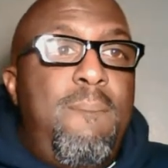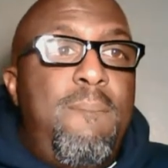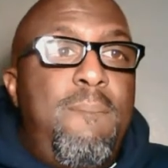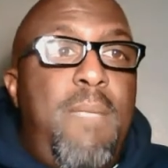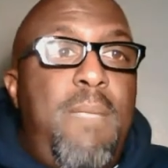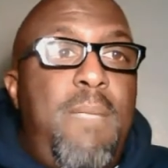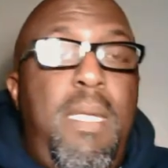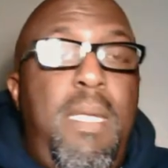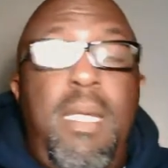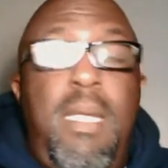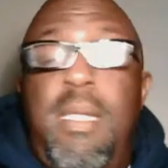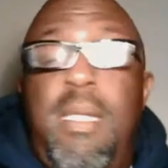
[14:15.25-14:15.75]

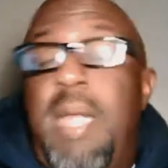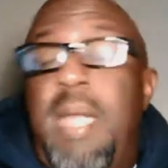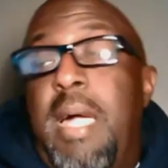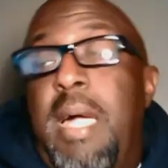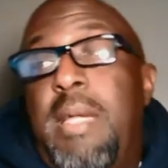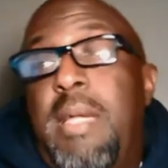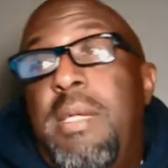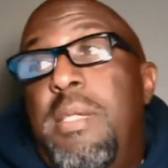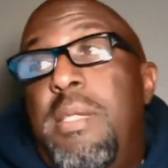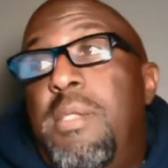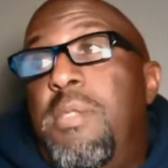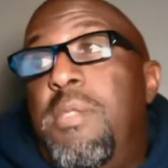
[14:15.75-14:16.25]
And I
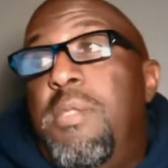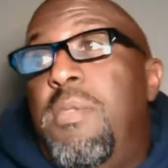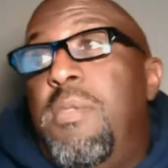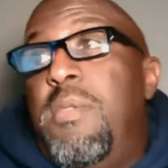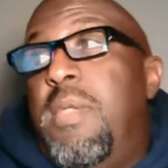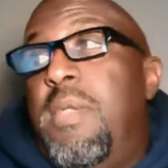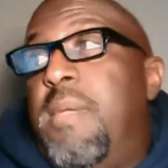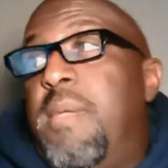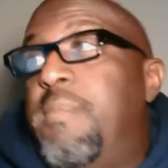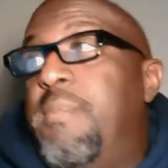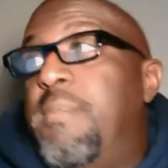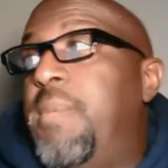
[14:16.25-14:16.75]
couldn't do
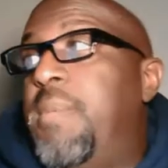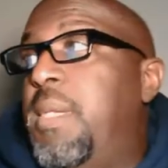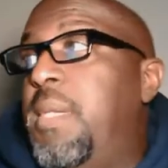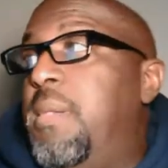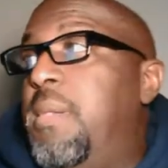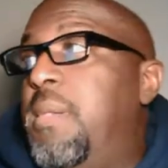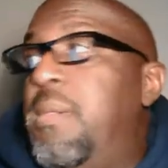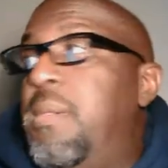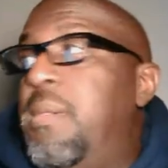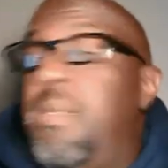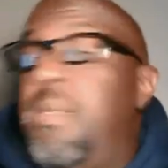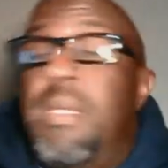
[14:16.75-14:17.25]
nothing but
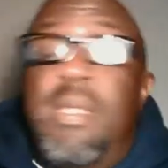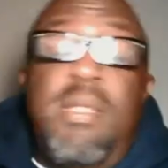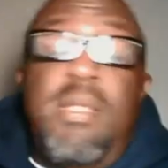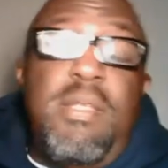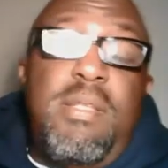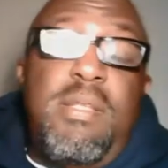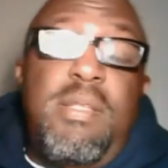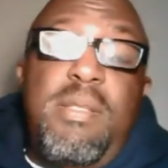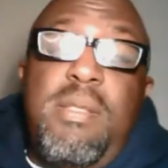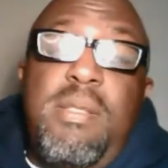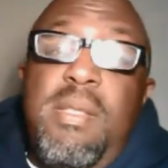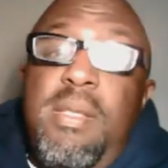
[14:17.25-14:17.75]

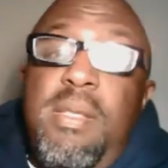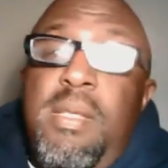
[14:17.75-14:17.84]
because,